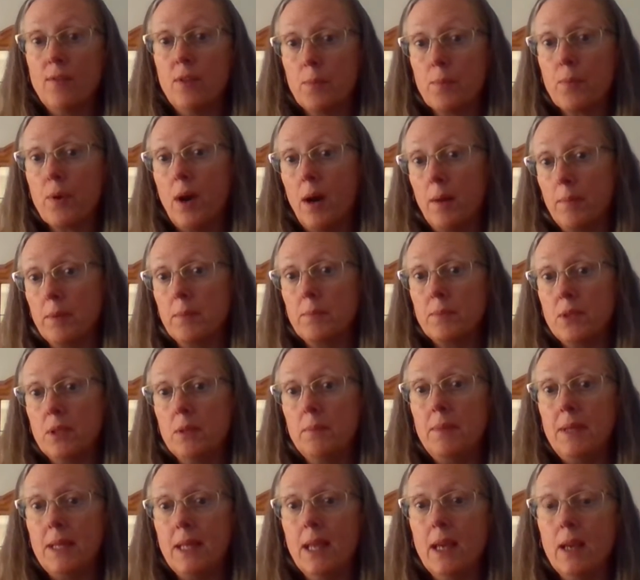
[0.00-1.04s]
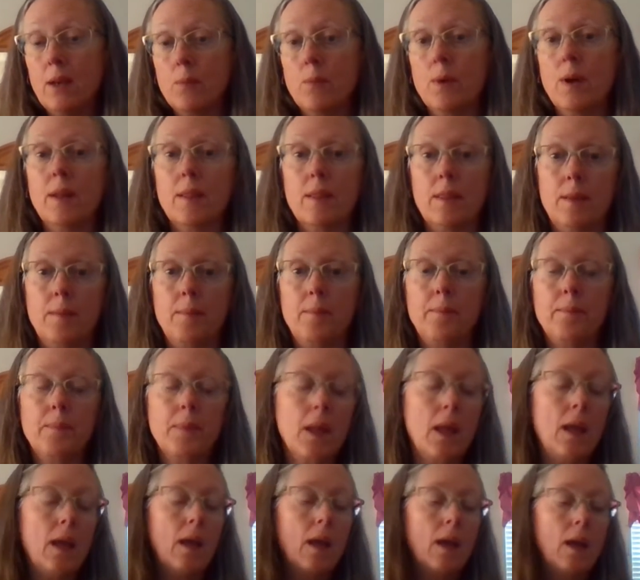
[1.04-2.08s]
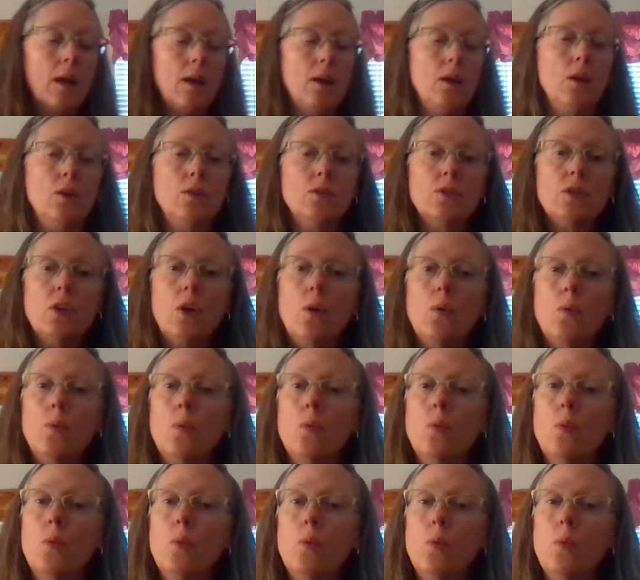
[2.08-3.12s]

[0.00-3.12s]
of the problem to begin with. So